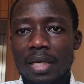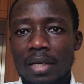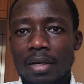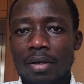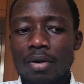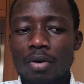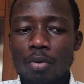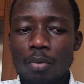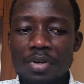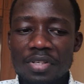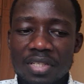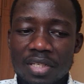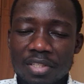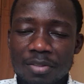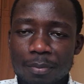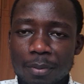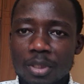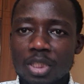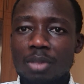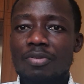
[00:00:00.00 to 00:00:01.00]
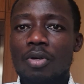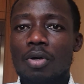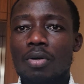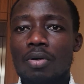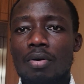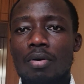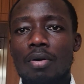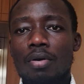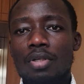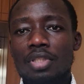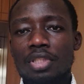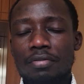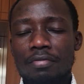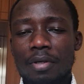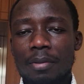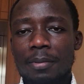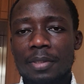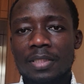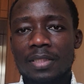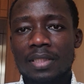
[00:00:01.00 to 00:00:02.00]
Who is responsible for oncology
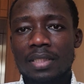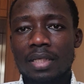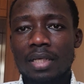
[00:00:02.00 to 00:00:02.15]
pharmacy?